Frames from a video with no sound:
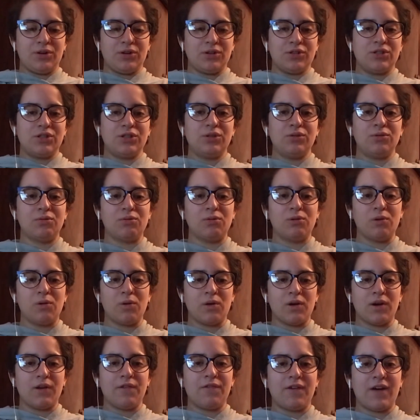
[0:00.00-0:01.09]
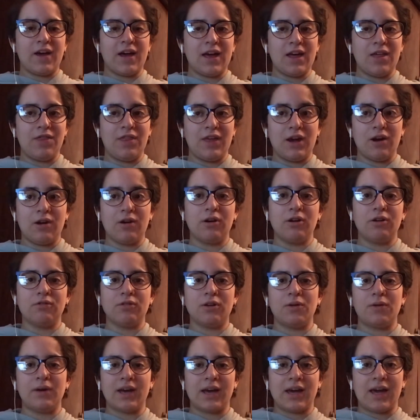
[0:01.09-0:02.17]
to glorify their
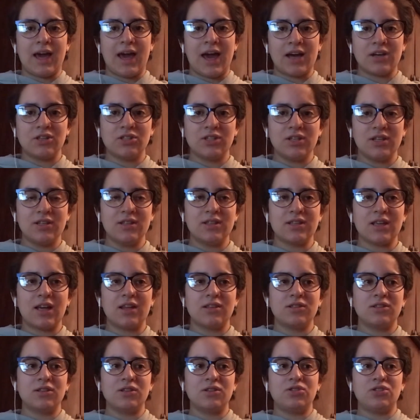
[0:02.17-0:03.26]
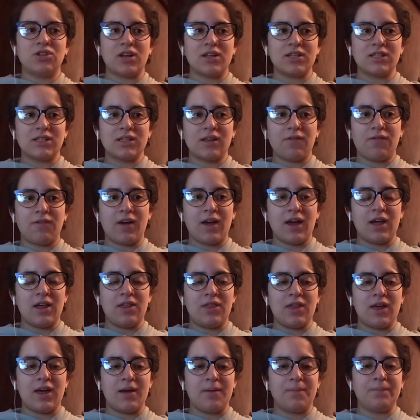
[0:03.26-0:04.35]
heroic actions and to justify
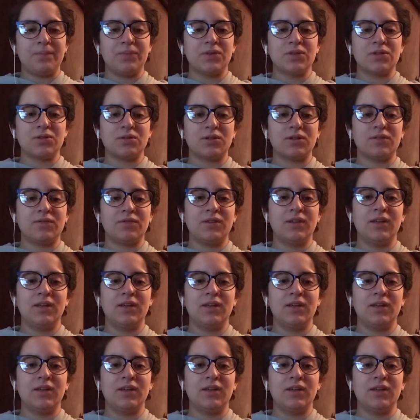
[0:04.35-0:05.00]
them sort of